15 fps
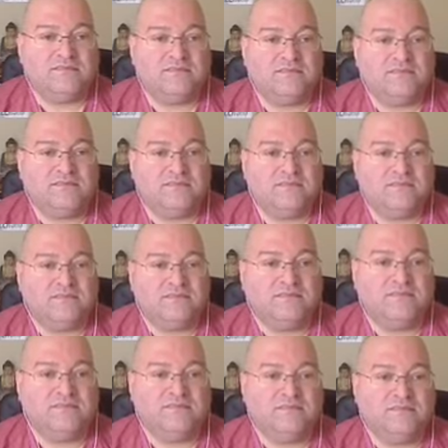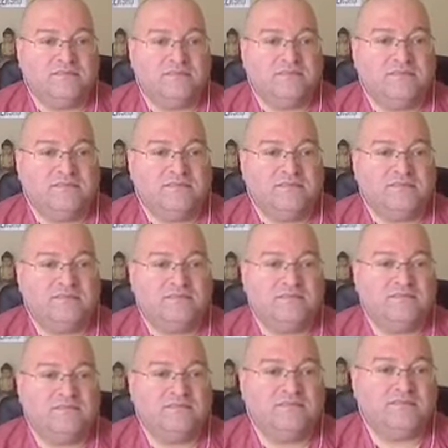
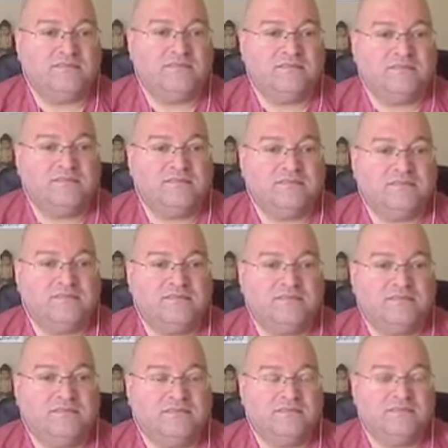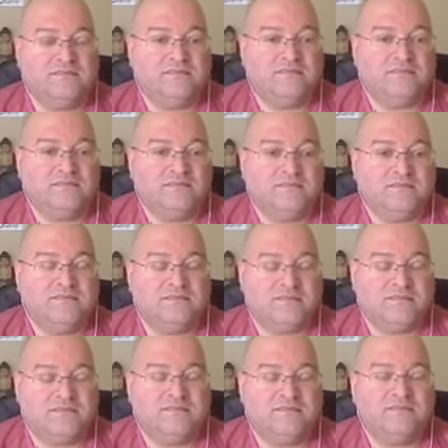
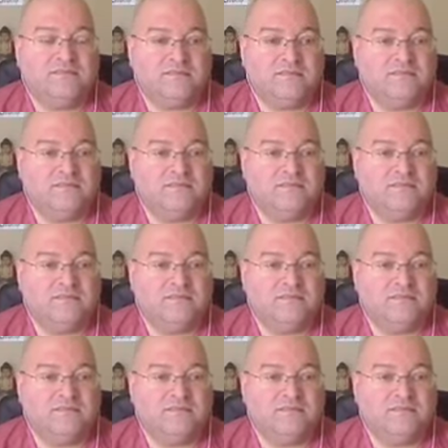No words are spoken by the person on screen.